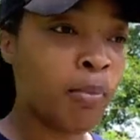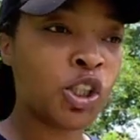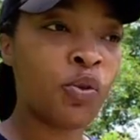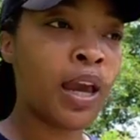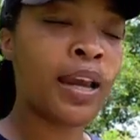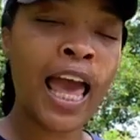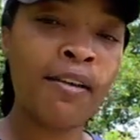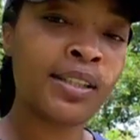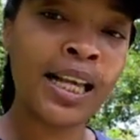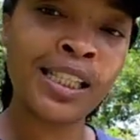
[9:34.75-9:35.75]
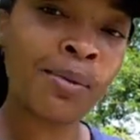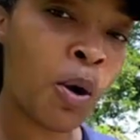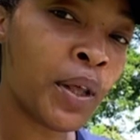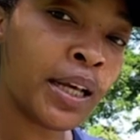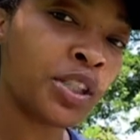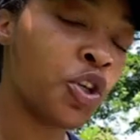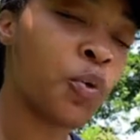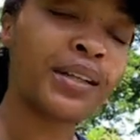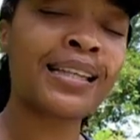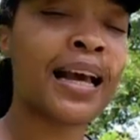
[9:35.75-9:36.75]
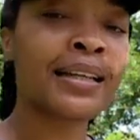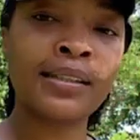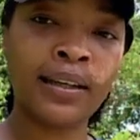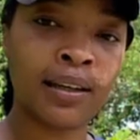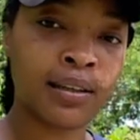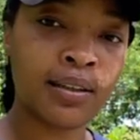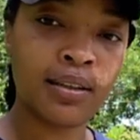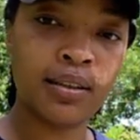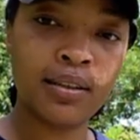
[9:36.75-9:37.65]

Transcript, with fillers: but you can't have a testimony until you are tested.